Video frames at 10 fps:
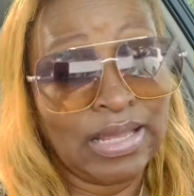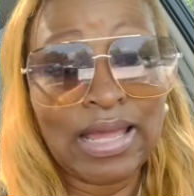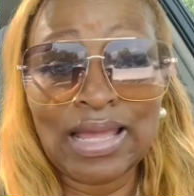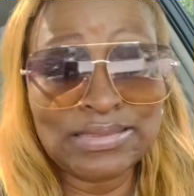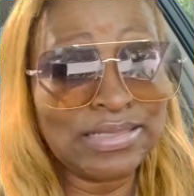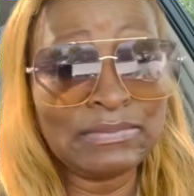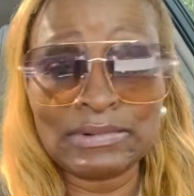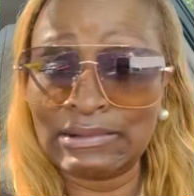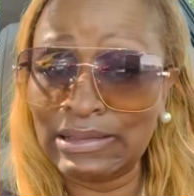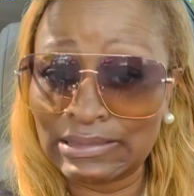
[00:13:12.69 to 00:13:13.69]
I have to get
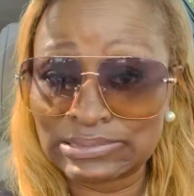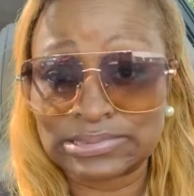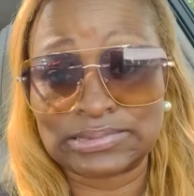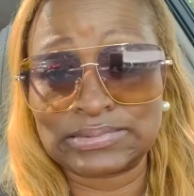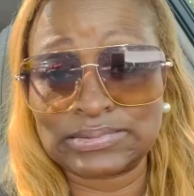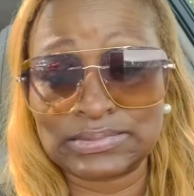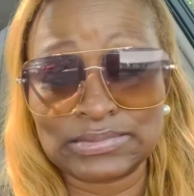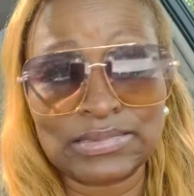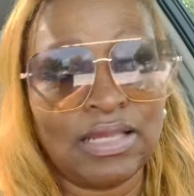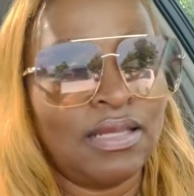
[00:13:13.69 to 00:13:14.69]
my rest.
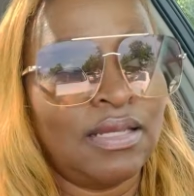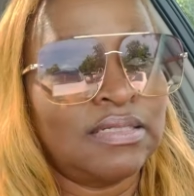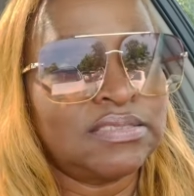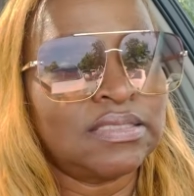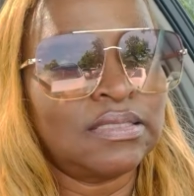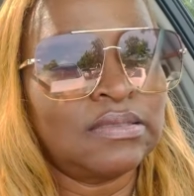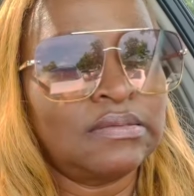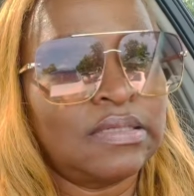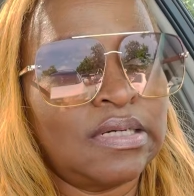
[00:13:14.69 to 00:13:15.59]
So